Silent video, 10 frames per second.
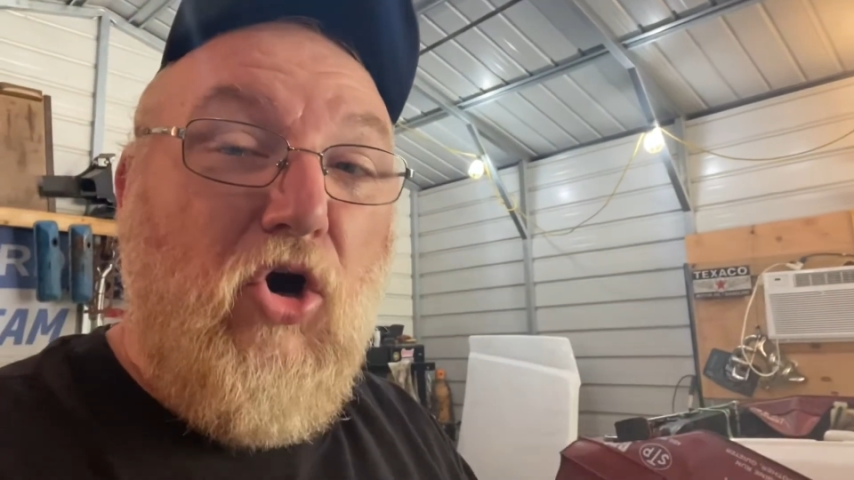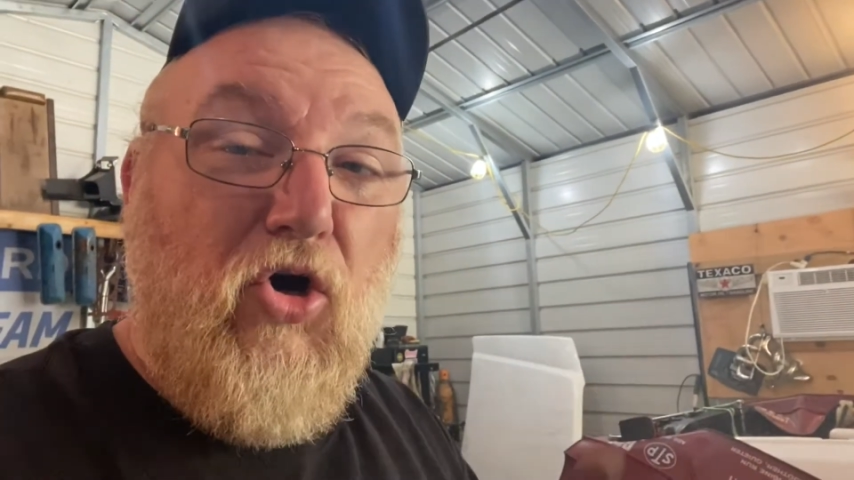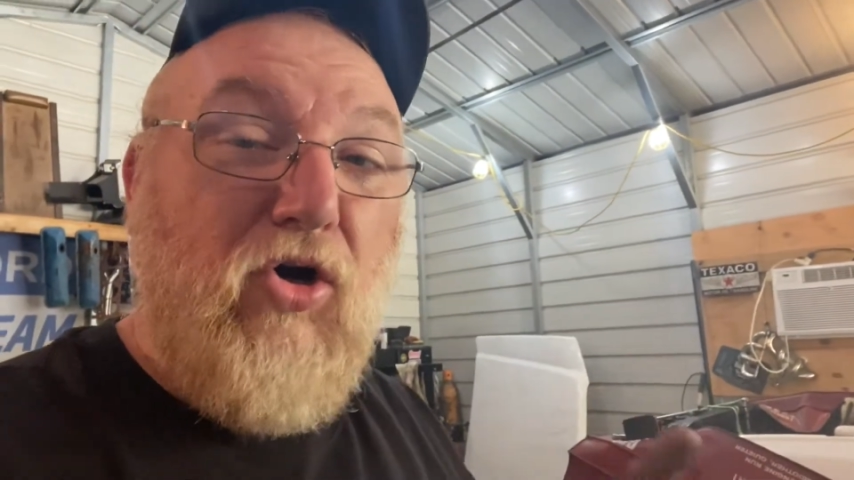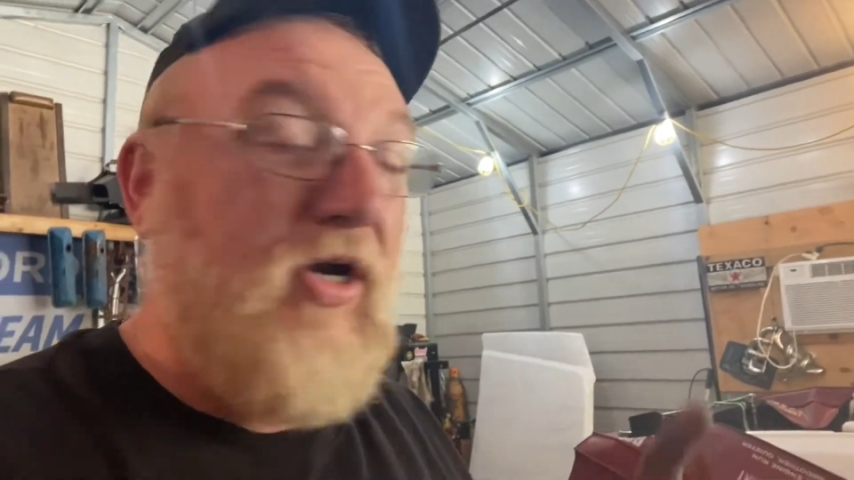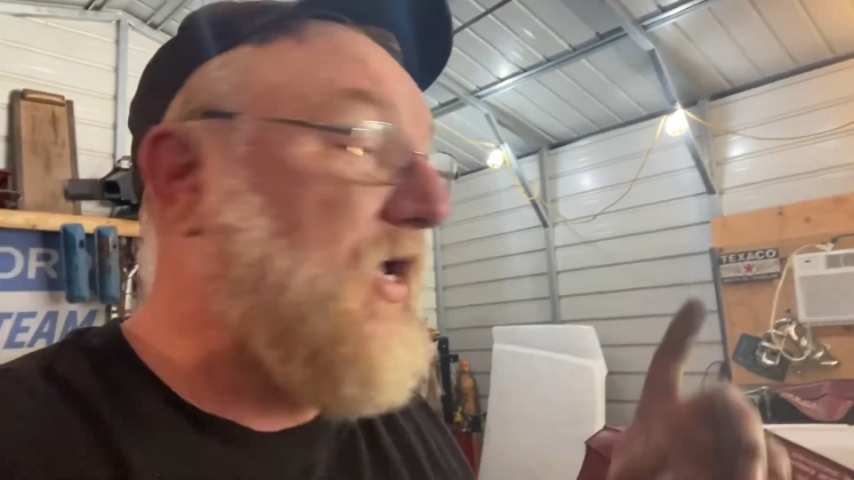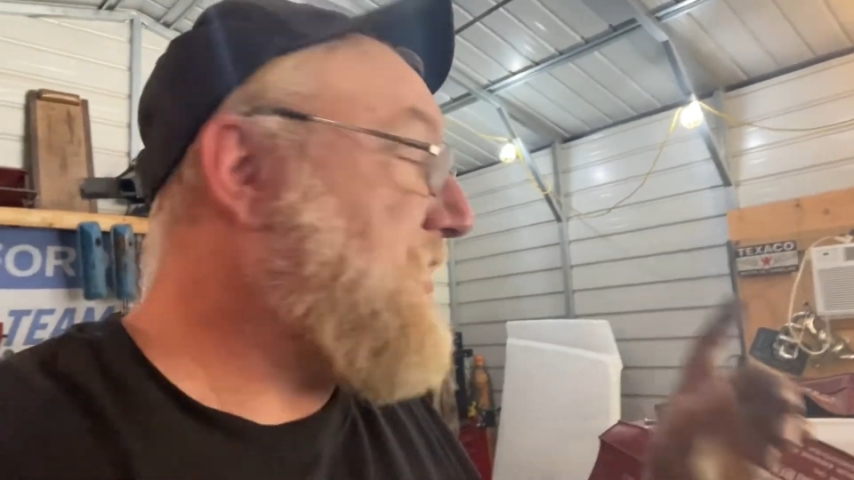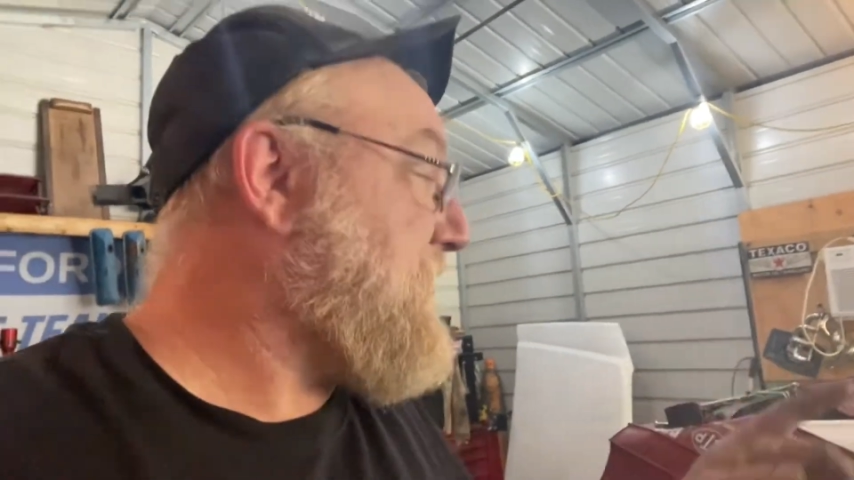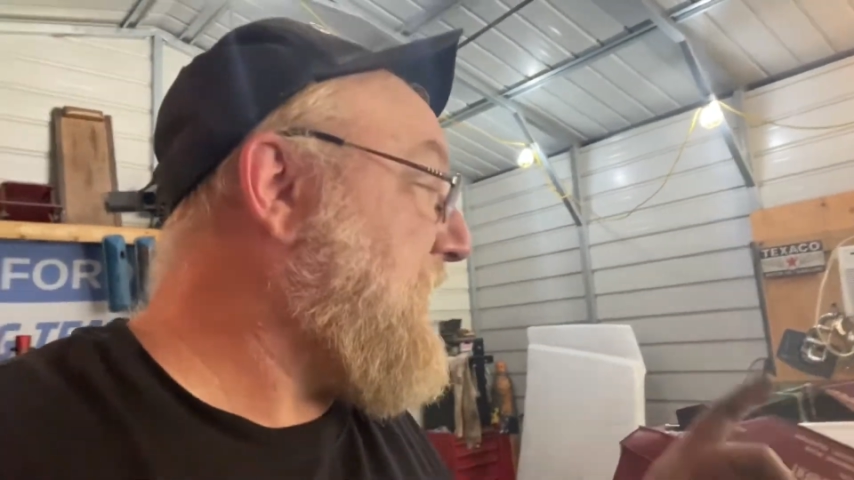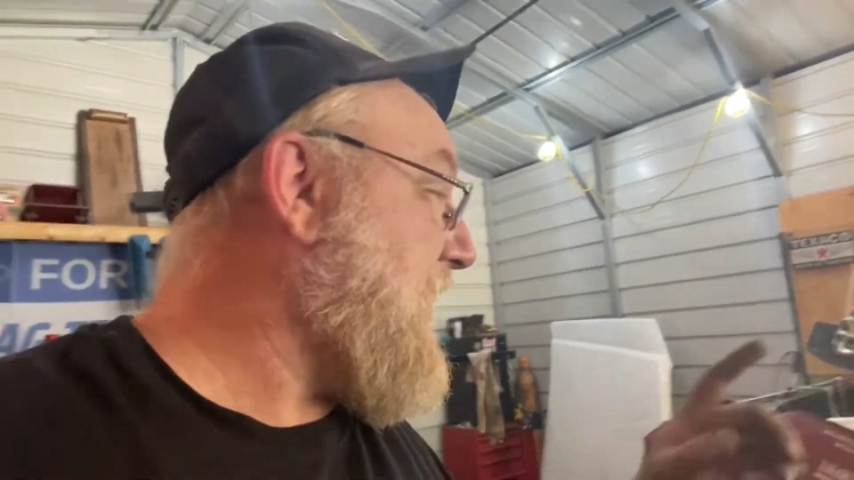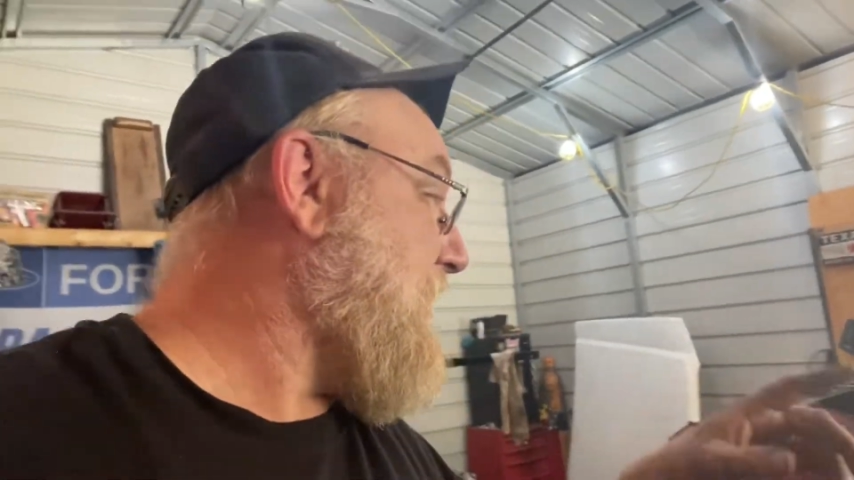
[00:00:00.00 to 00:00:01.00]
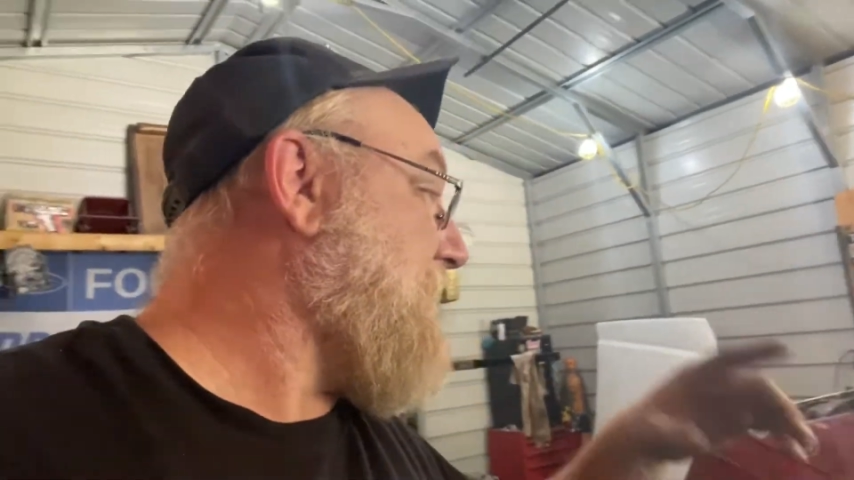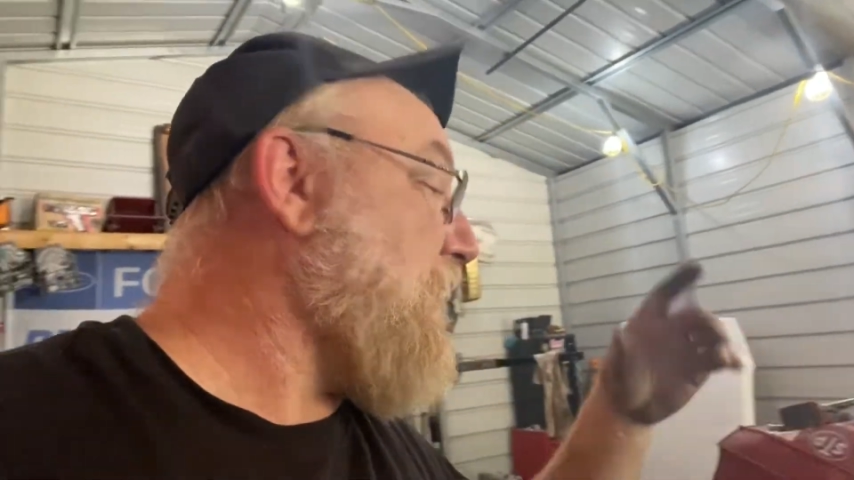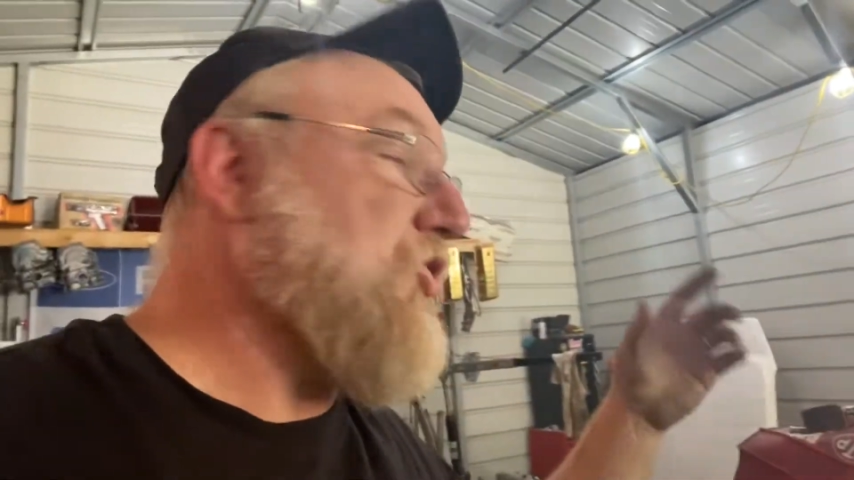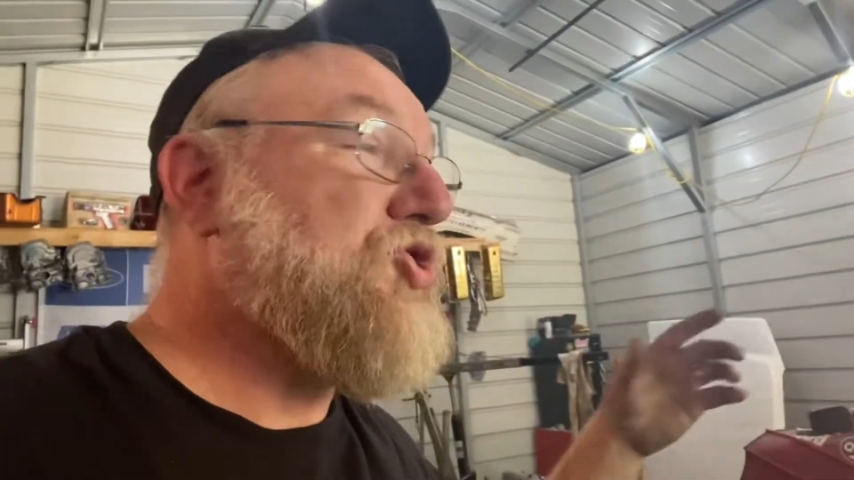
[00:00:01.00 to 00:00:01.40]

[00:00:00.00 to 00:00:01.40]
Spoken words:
or it has been out for